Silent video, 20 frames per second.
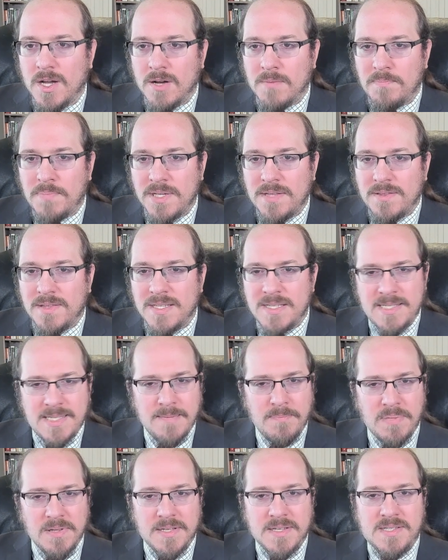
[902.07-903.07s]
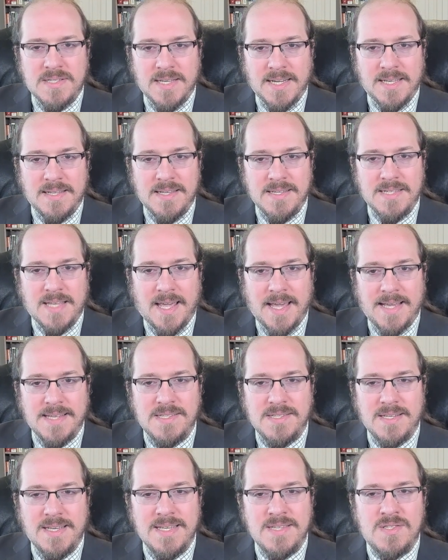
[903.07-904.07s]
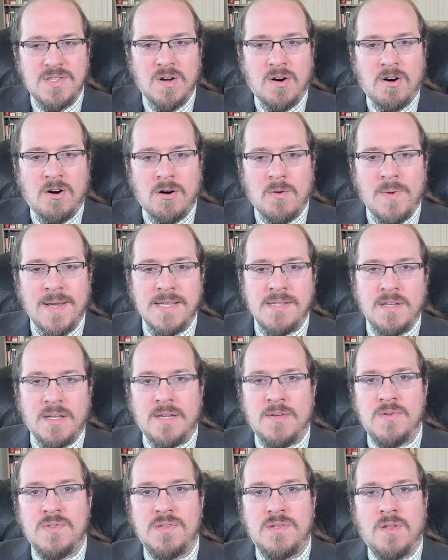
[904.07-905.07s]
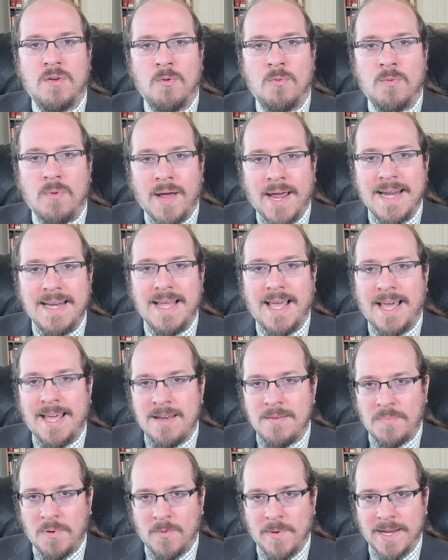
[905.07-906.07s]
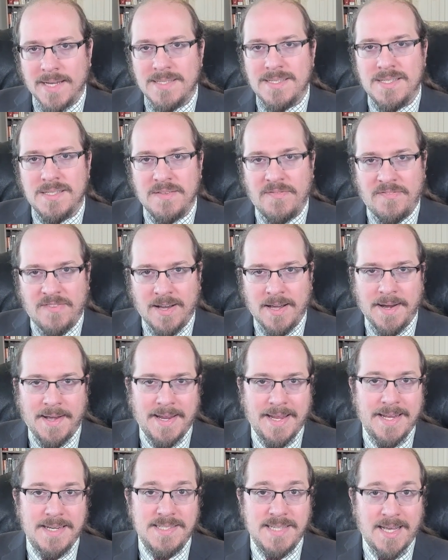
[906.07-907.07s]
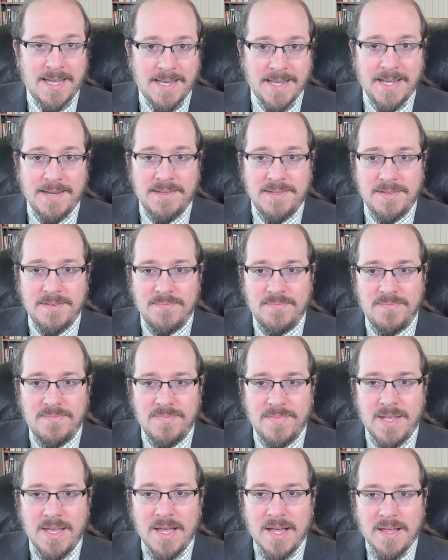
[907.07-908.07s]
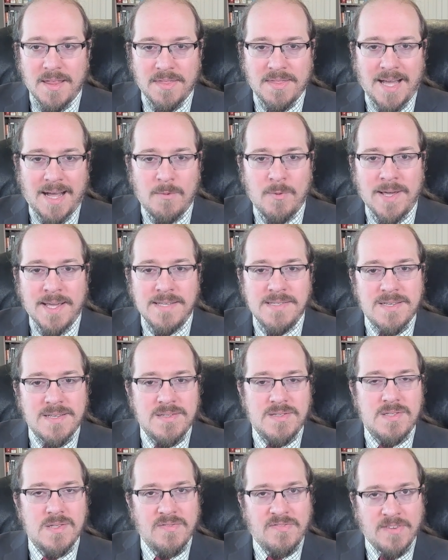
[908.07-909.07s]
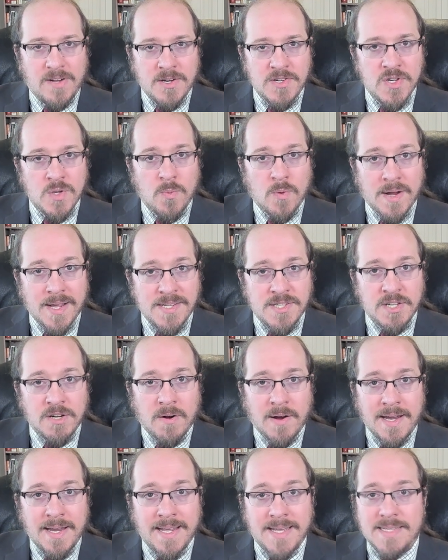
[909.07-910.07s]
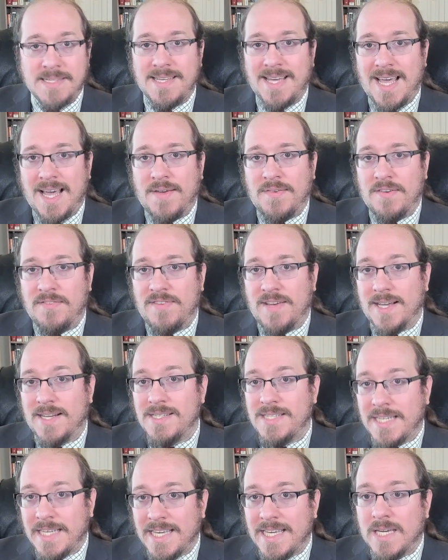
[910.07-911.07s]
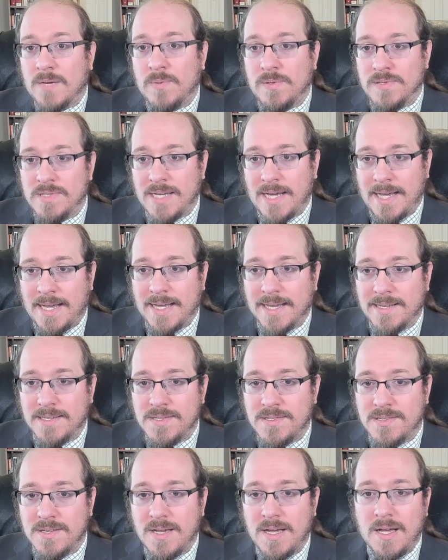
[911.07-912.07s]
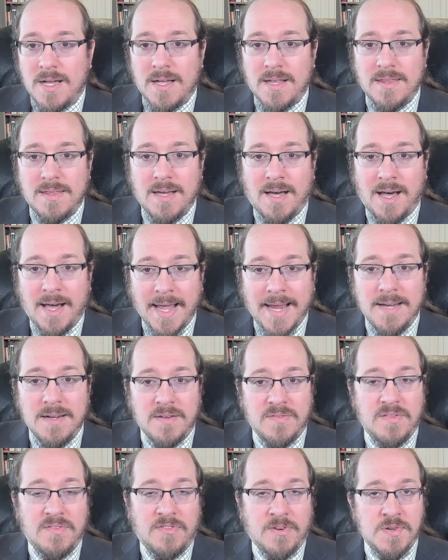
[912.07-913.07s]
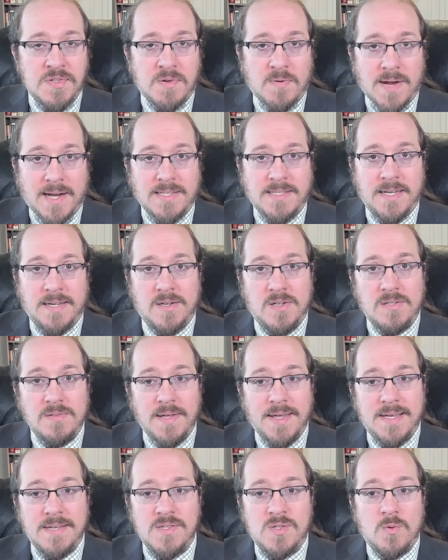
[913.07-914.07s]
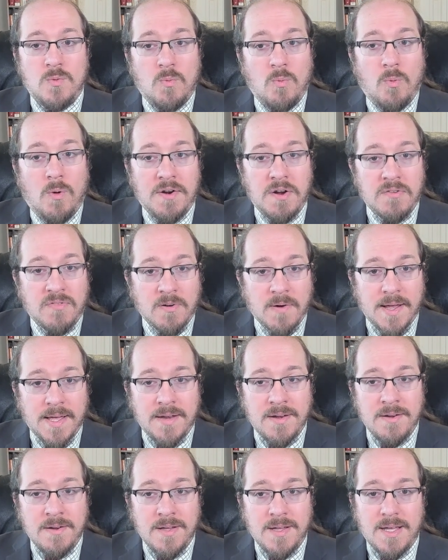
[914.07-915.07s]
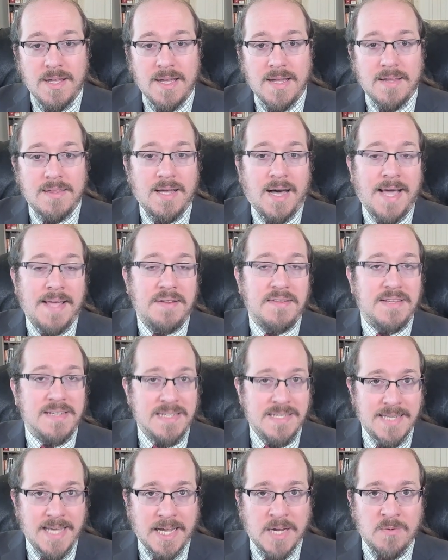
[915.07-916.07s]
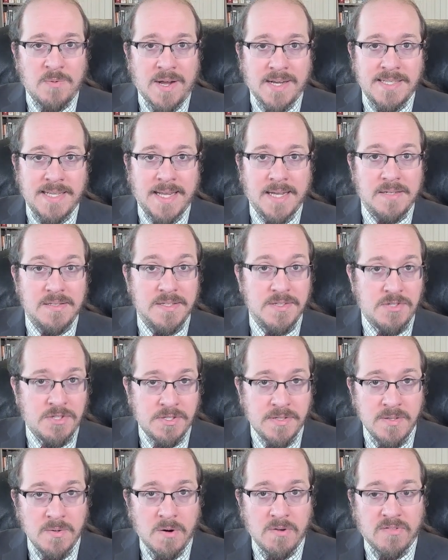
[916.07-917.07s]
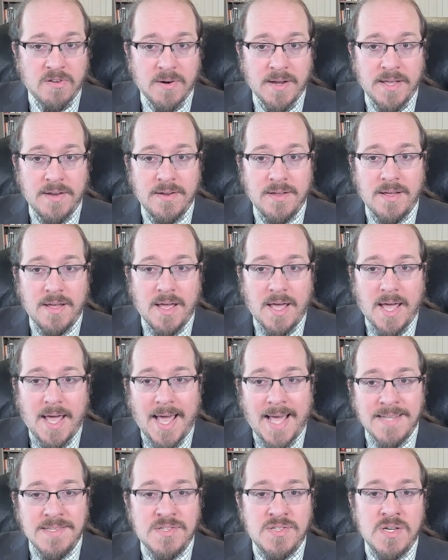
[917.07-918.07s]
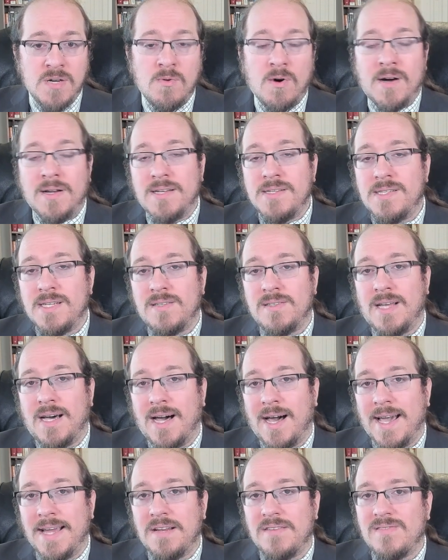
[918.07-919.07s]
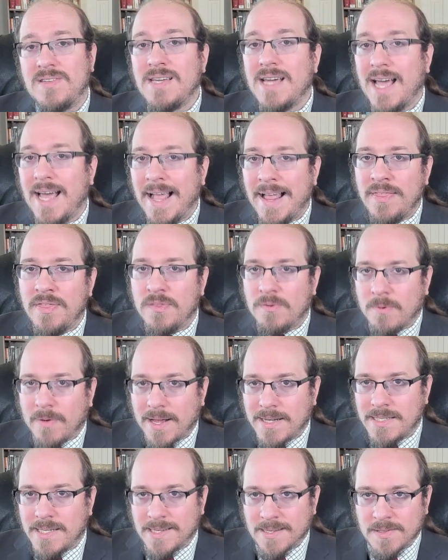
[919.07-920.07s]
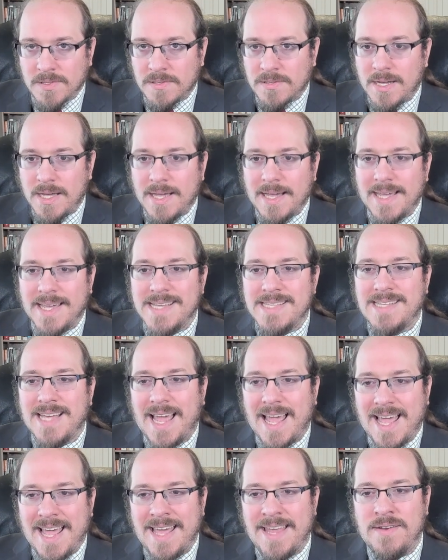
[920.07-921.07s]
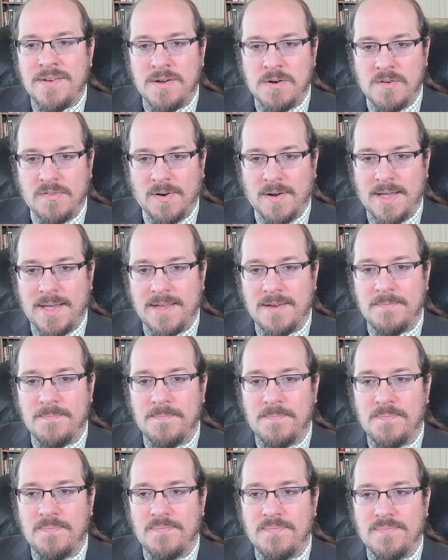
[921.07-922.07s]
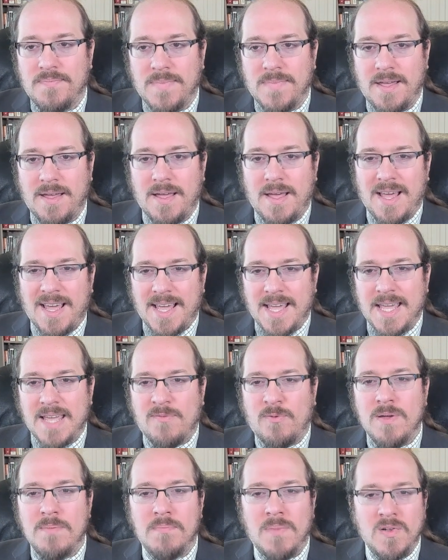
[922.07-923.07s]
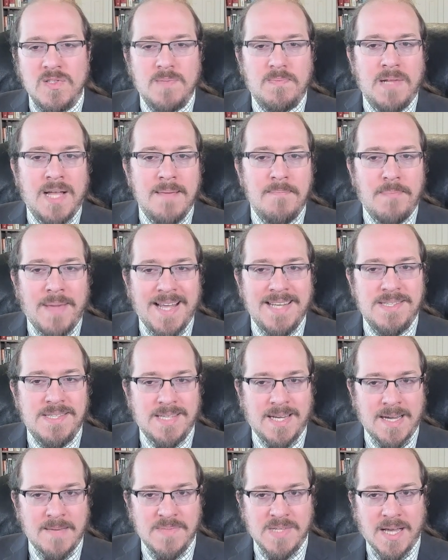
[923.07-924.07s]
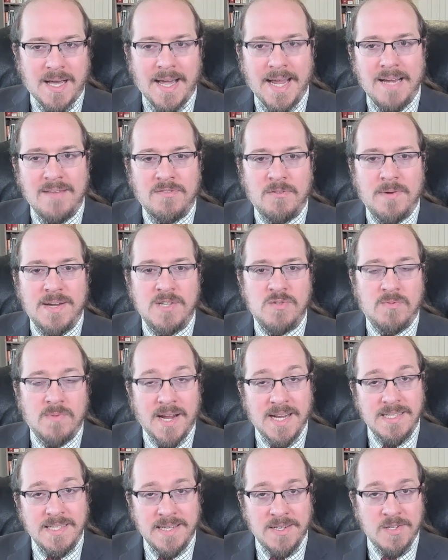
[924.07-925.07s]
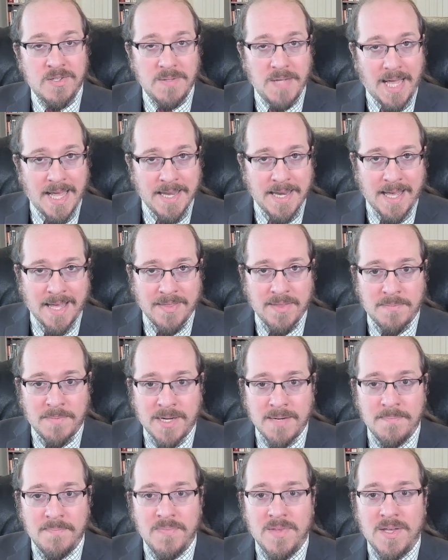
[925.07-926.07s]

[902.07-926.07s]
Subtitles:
but the simplest thing in this case is to always use the right endpoint to define each height. That way, since the function we're integrating is f of x equals x, the height of the first rectangle is 1 over n, the height of the second rectangle is 2 over n, and so on until the height of the nth rectangle is n over n. If we multiply base times height for each rectangle and add them up,